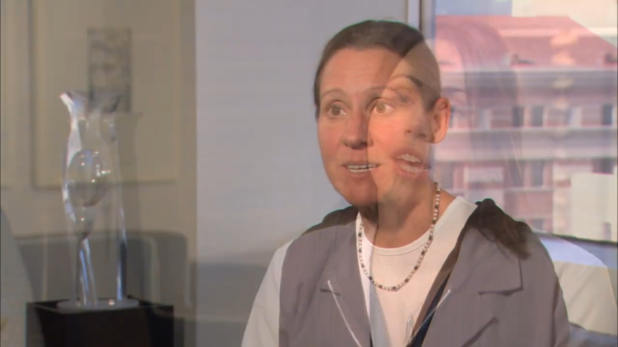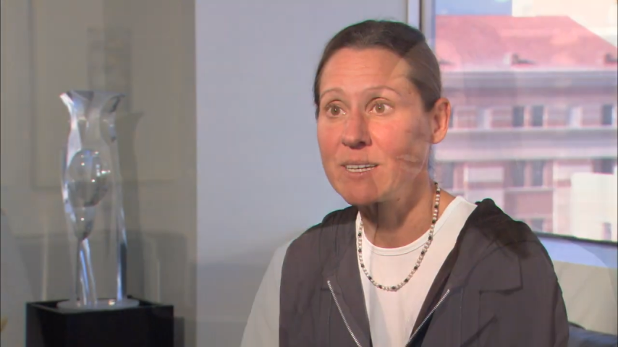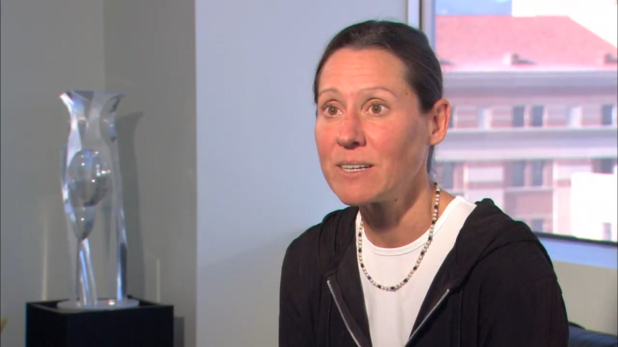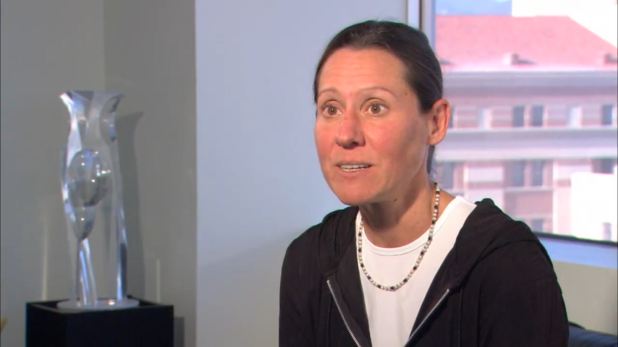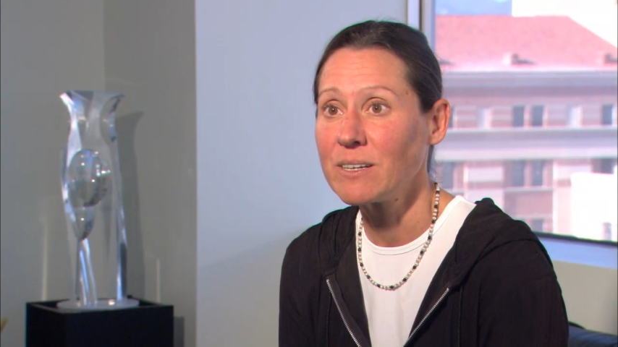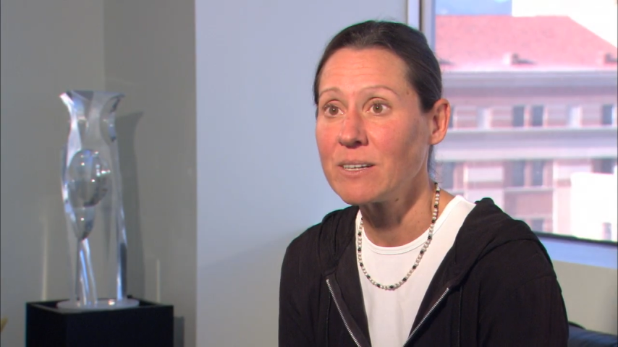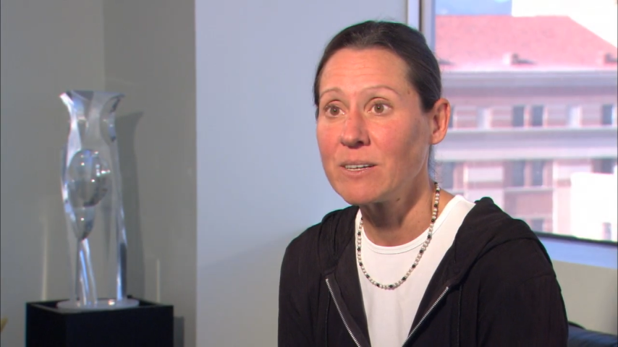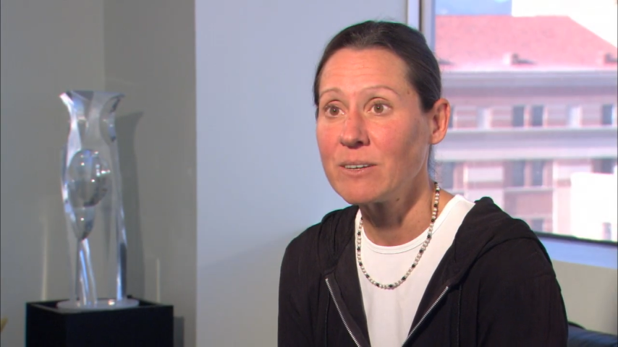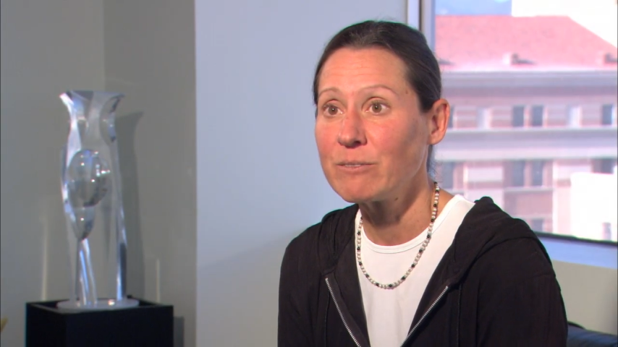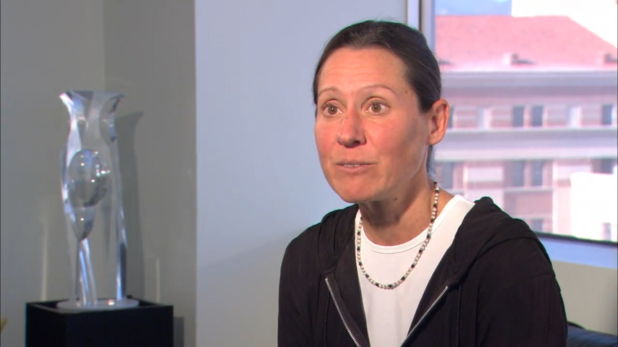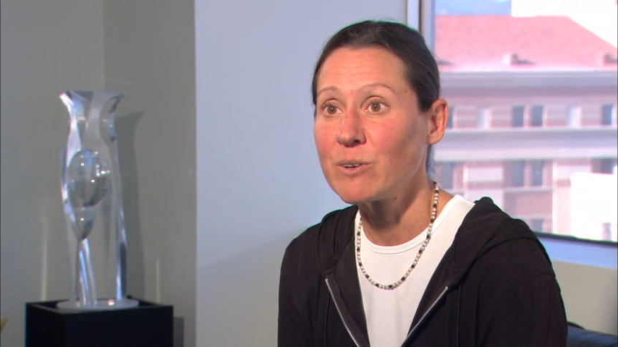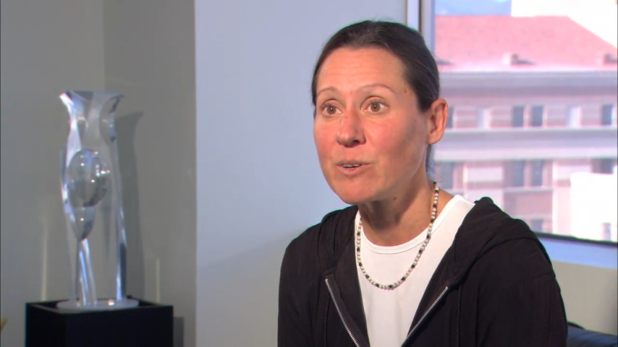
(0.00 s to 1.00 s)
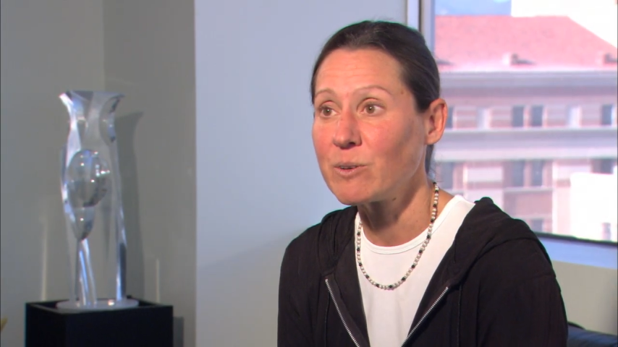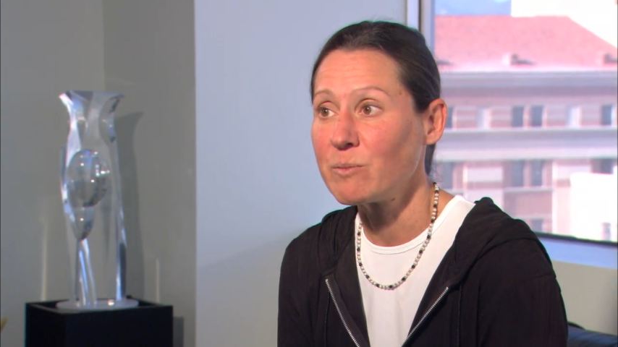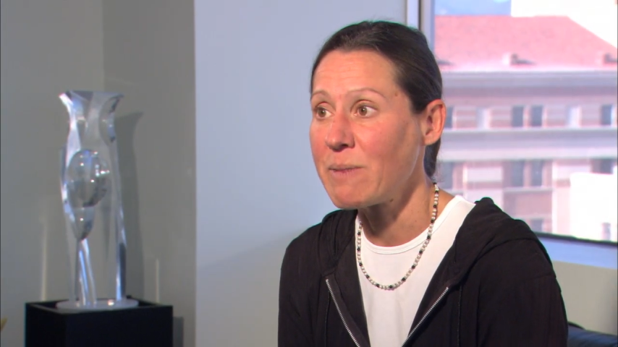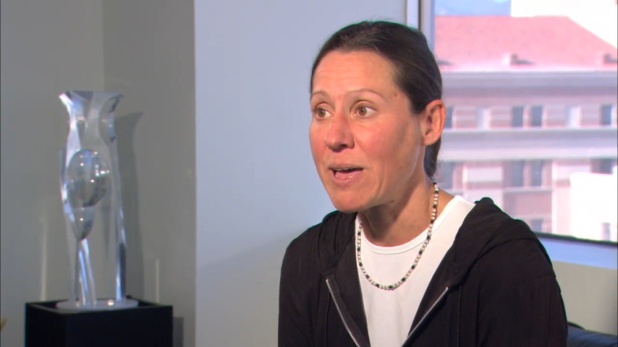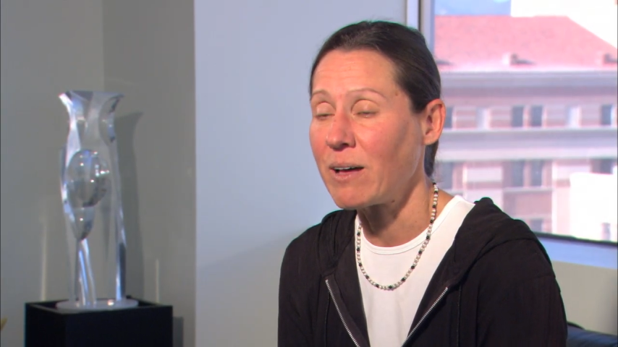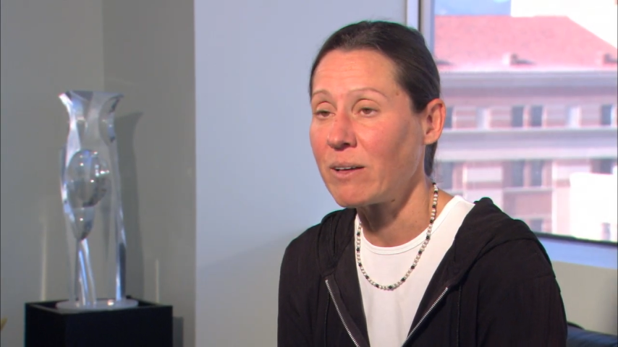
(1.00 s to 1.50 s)
A full
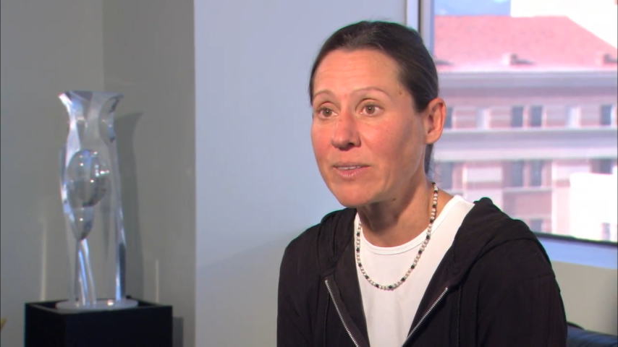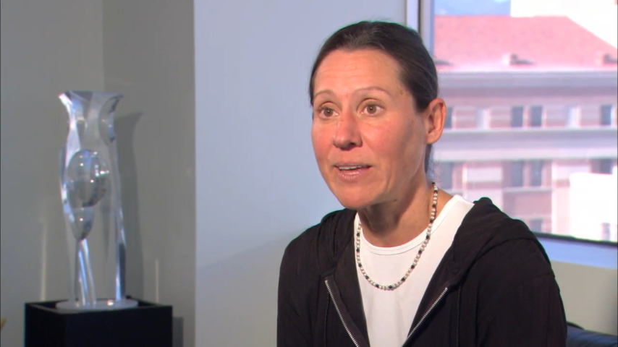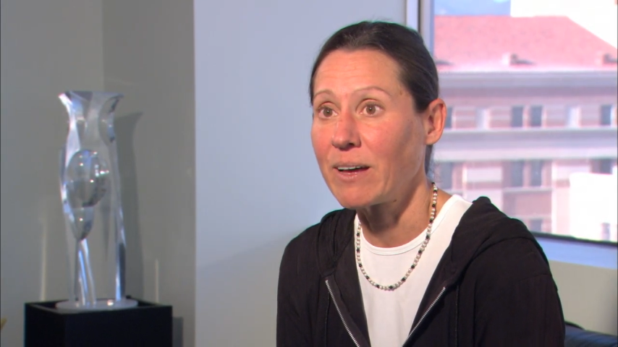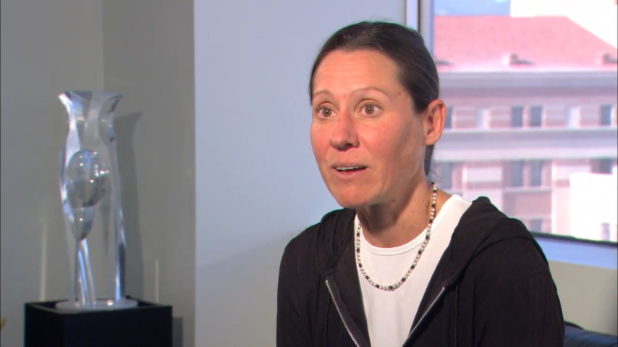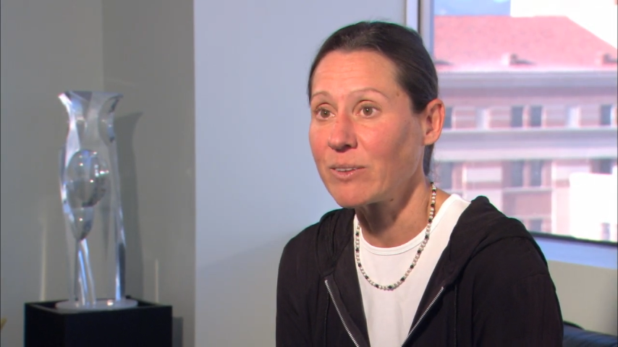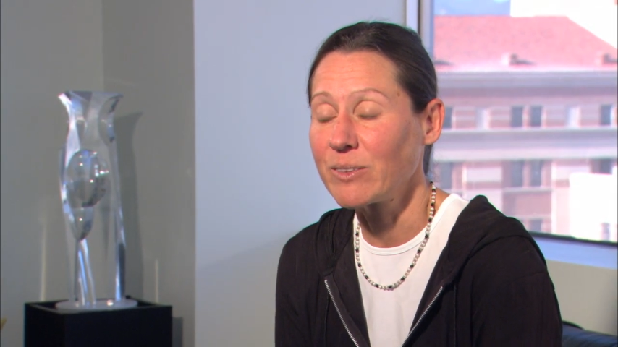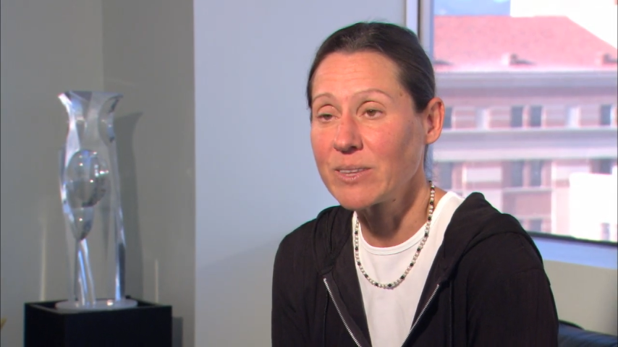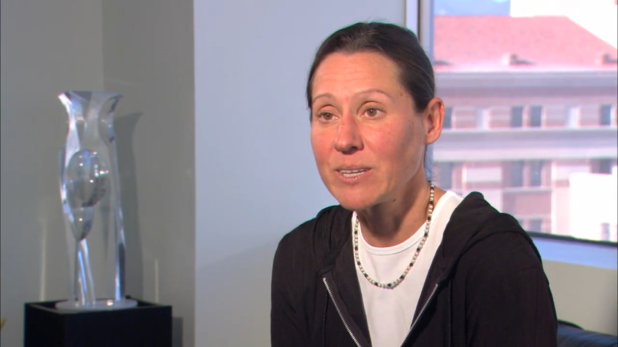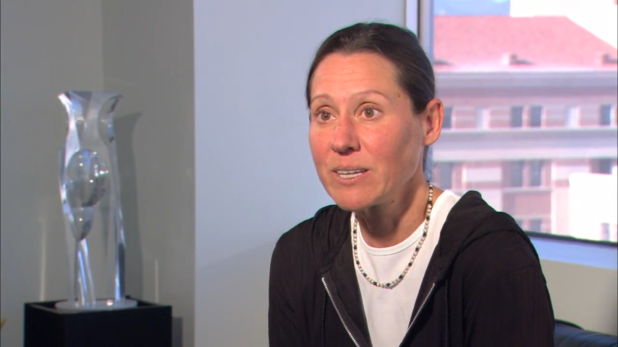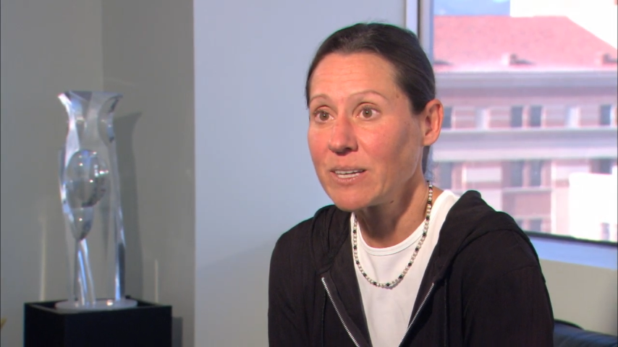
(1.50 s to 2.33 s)
mouth health